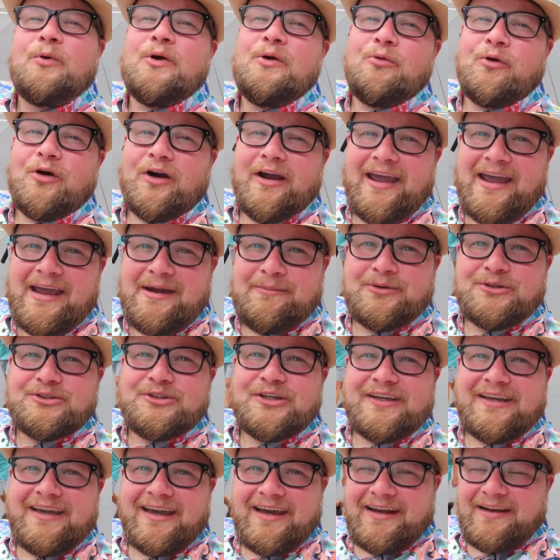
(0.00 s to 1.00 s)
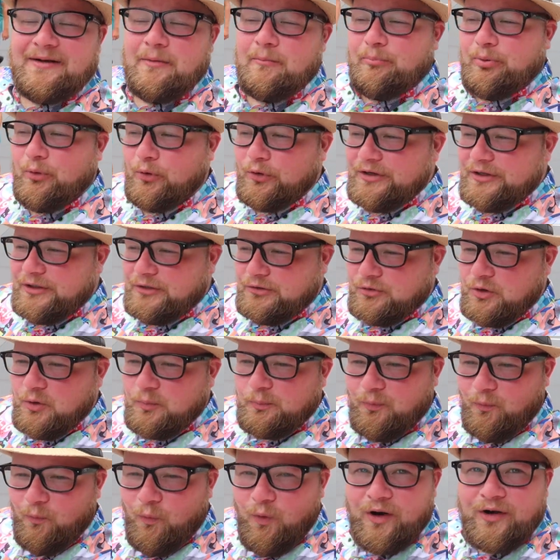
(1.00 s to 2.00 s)
we were able to get Boarding
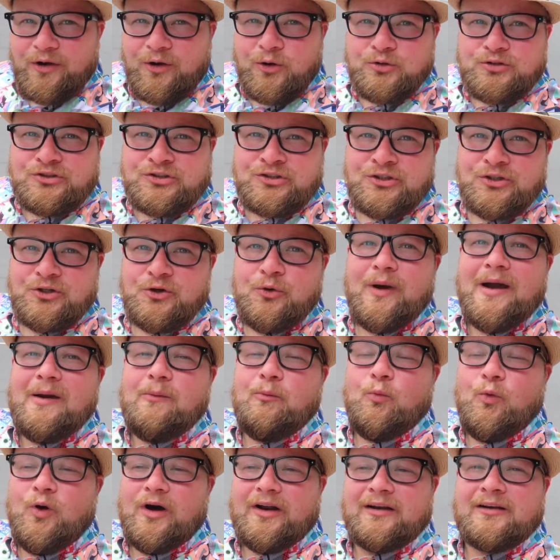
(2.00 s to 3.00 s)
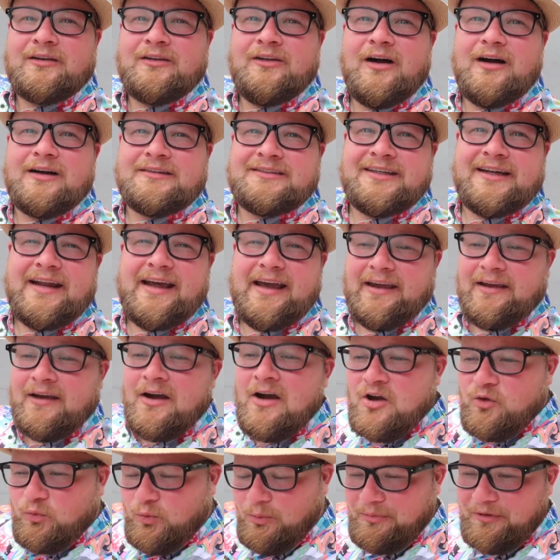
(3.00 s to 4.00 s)
Group one oh two at one o'clock today
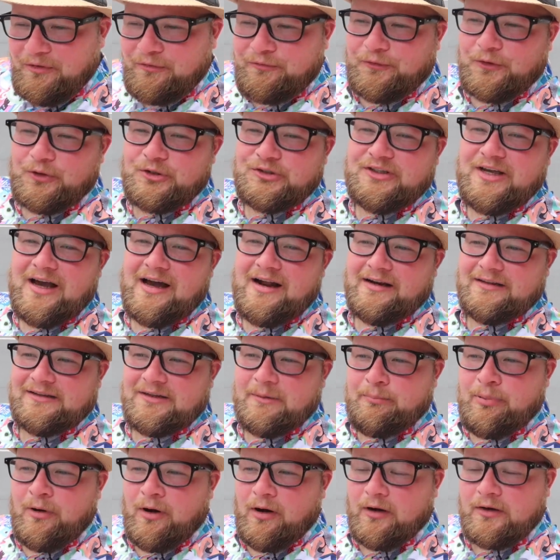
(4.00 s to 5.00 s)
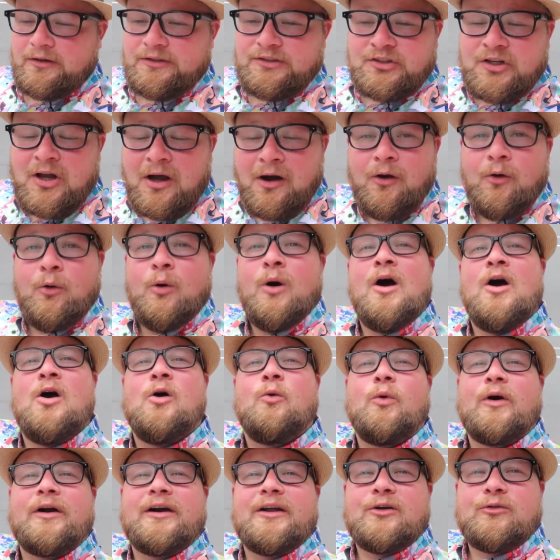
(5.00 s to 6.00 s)
when we first got in the park. So
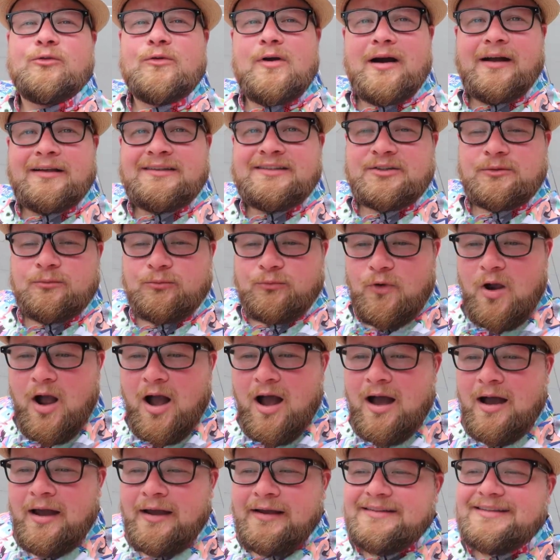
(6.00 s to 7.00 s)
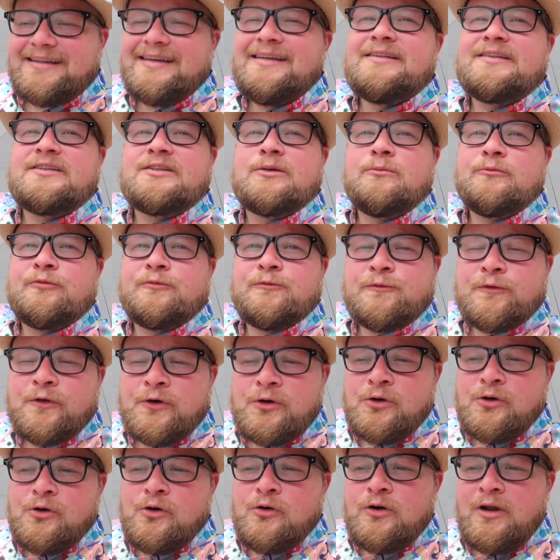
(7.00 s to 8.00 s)
we're gonna ride some rides, eat some
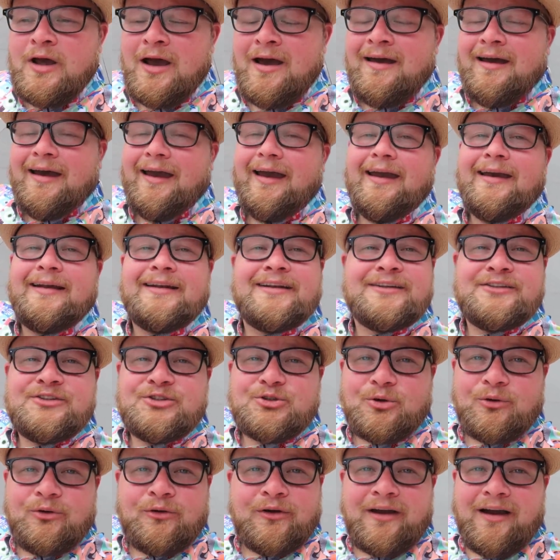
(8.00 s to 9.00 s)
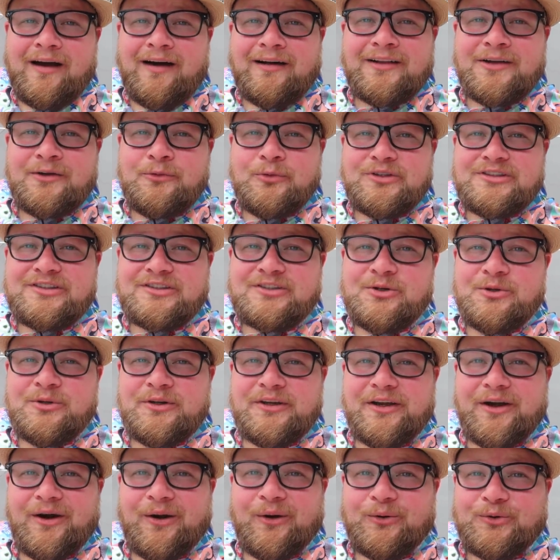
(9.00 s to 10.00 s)
food, and enjoy Hollywood
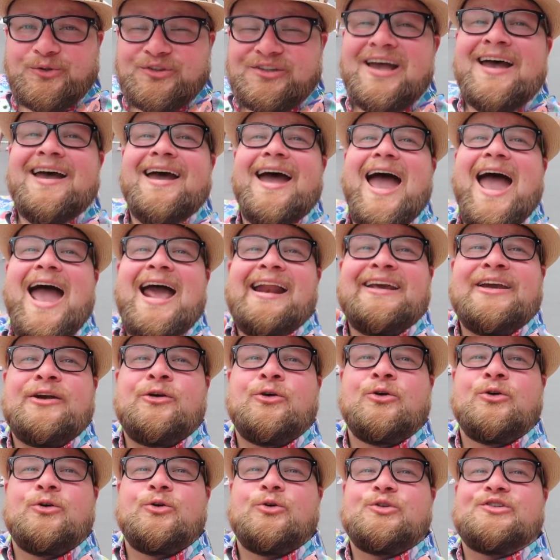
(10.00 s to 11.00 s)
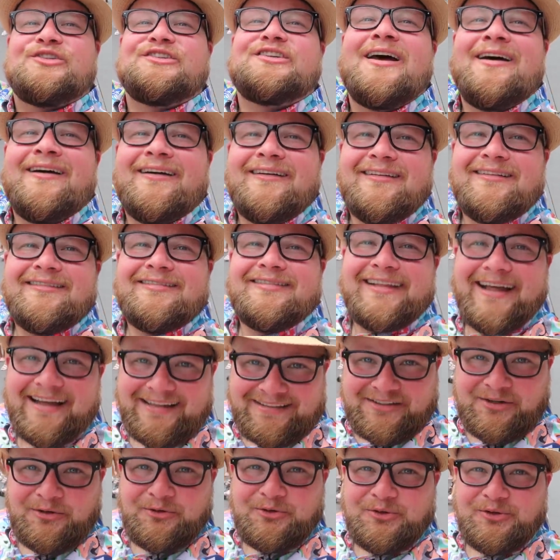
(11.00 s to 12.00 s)
Studios. Anywho's,
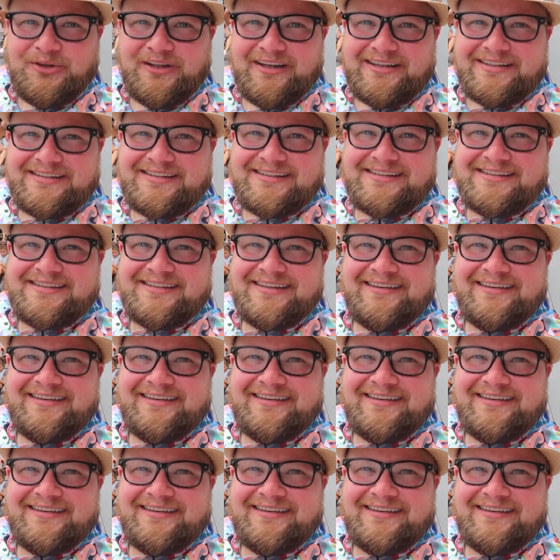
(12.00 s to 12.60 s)
let's go do this.